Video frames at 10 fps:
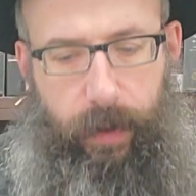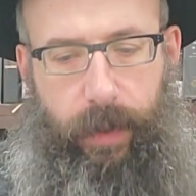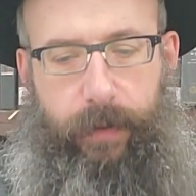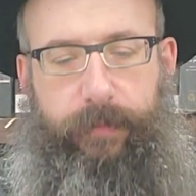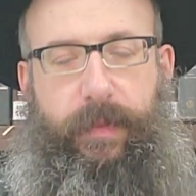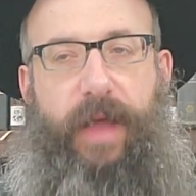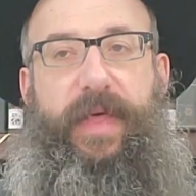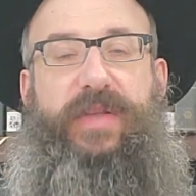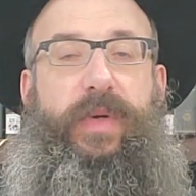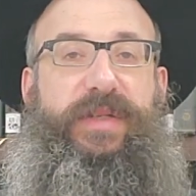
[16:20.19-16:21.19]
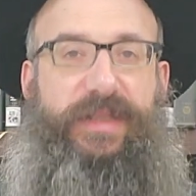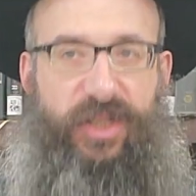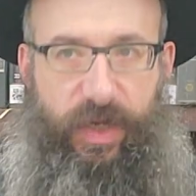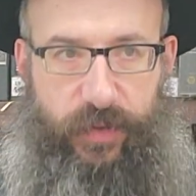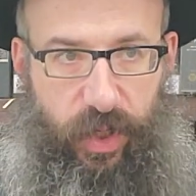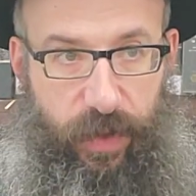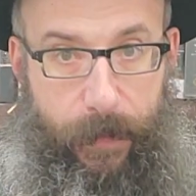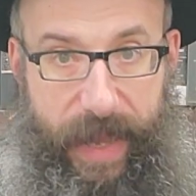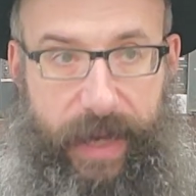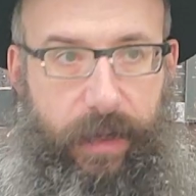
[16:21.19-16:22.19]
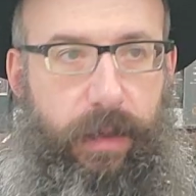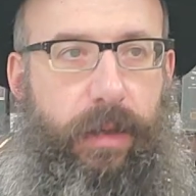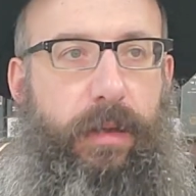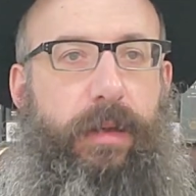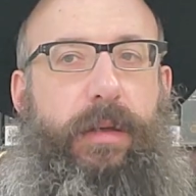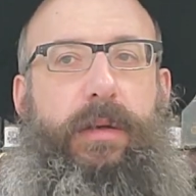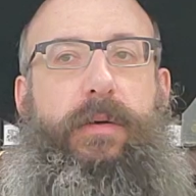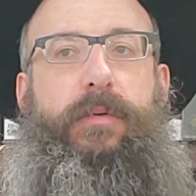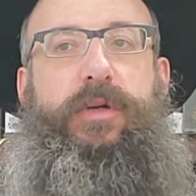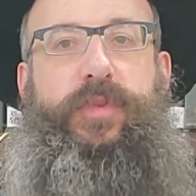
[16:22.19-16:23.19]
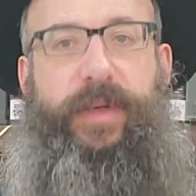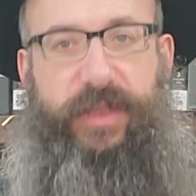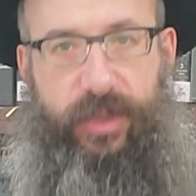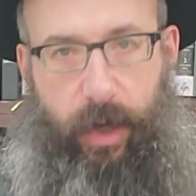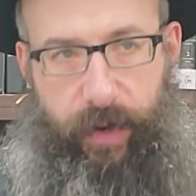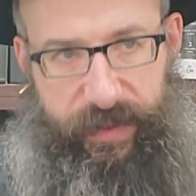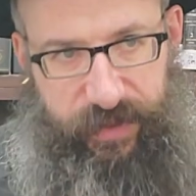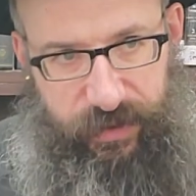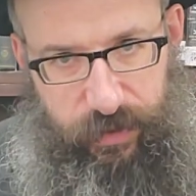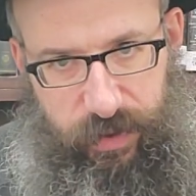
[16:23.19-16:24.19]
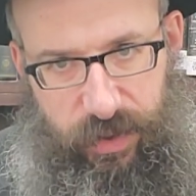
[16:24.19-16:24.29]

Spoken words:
And that's what it says. Hashem saw the pain, which means he saw our ancestors.